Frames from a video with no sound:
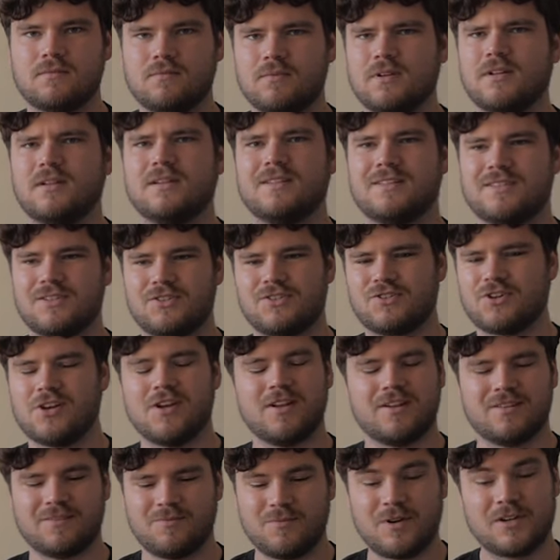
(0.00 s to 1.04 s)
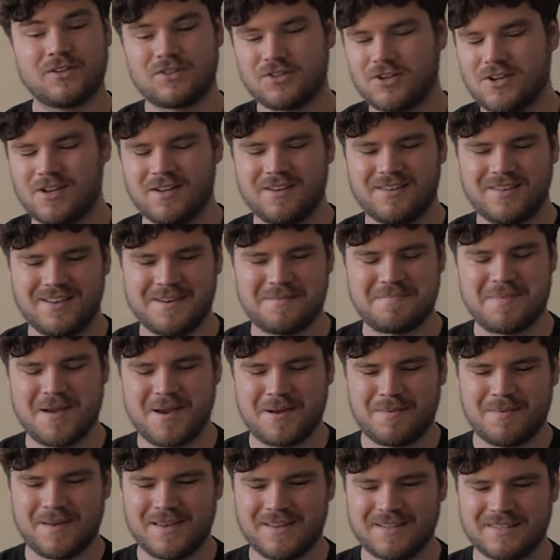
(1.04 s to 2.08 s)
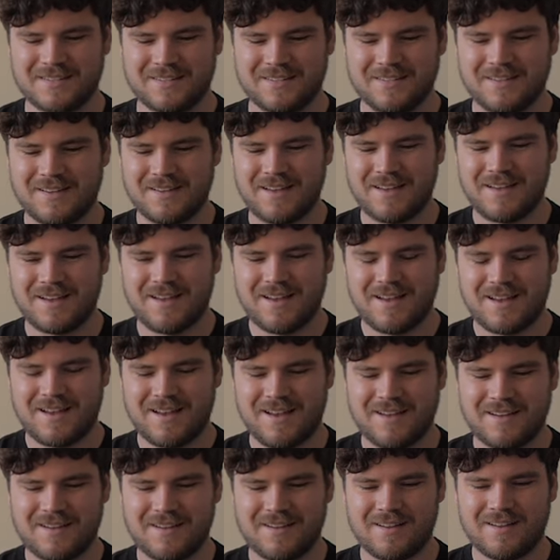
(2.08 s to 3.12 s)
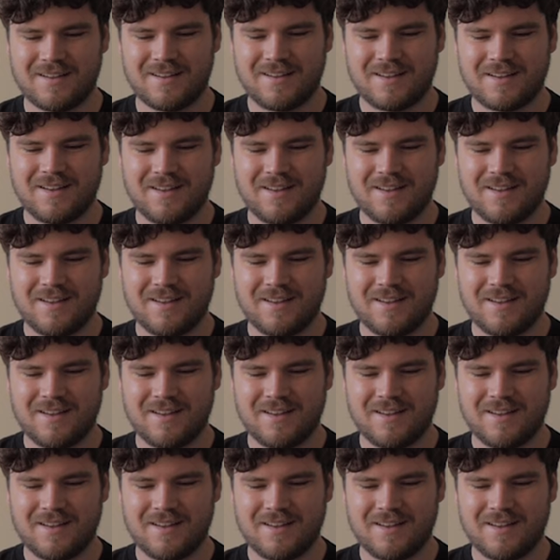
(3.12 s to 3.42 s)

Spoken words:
Well, it's a shirt, one shirt and a pair of pants. I